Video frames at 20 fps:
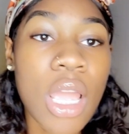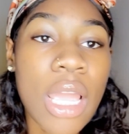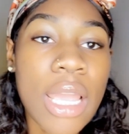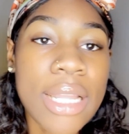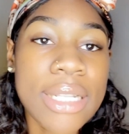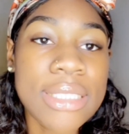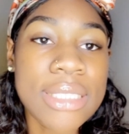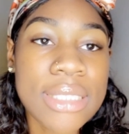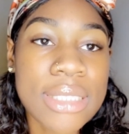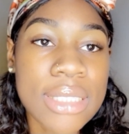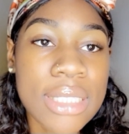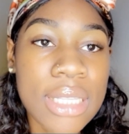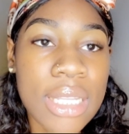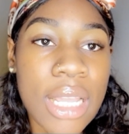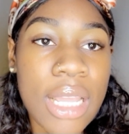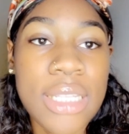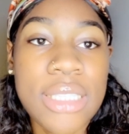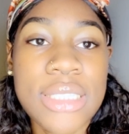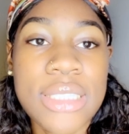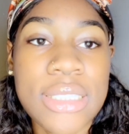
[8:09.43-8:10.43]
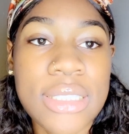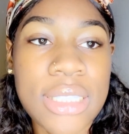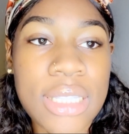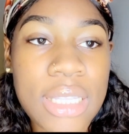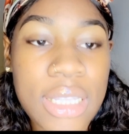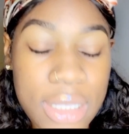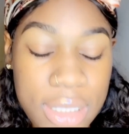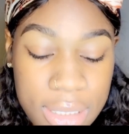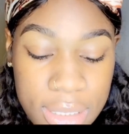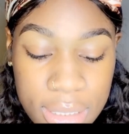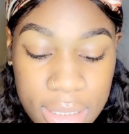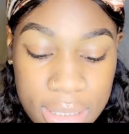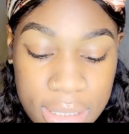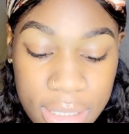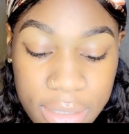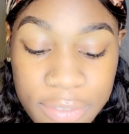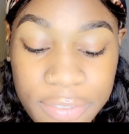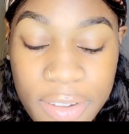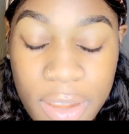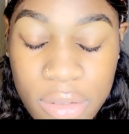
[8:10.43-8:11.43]
It's
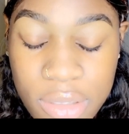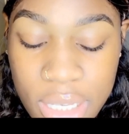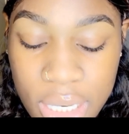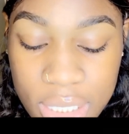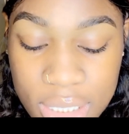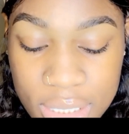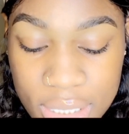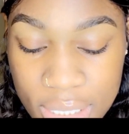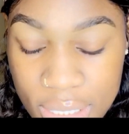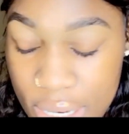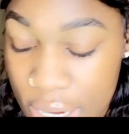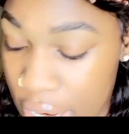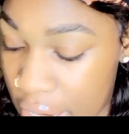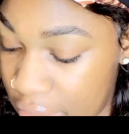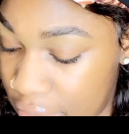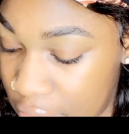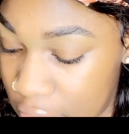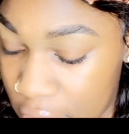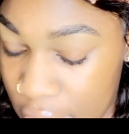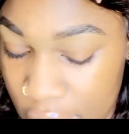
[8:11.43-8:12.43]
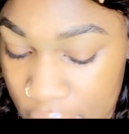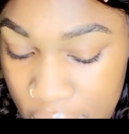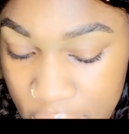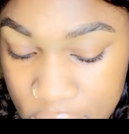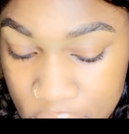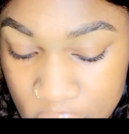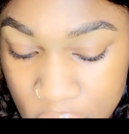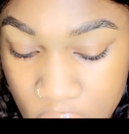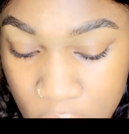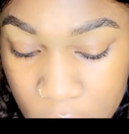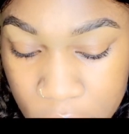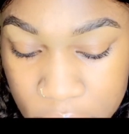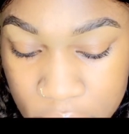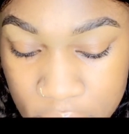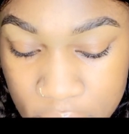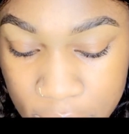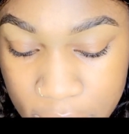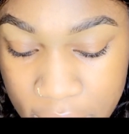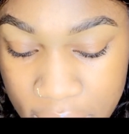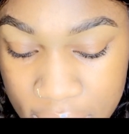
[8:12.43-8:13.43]
the foundation that I feel like it's close
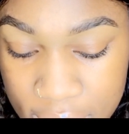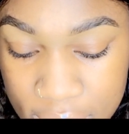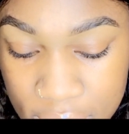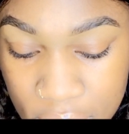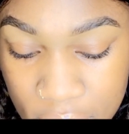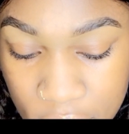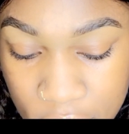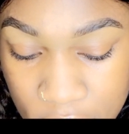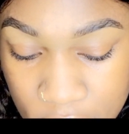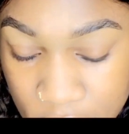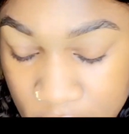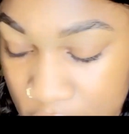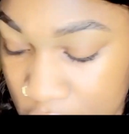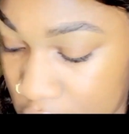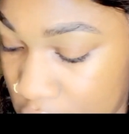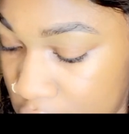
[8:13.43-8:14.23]
to my skin color,